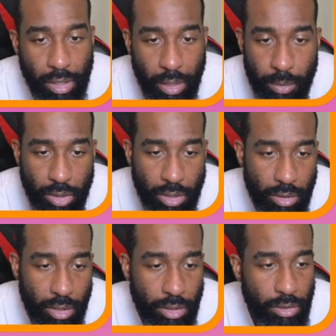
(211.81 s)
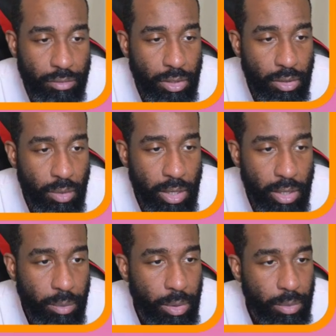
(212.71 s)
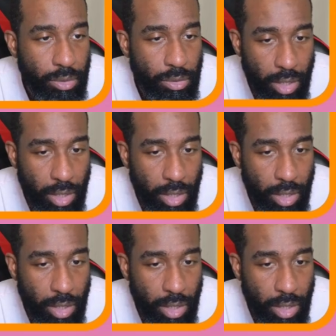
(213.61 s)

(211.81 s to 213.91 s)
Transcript: images is the reason why a lot of people use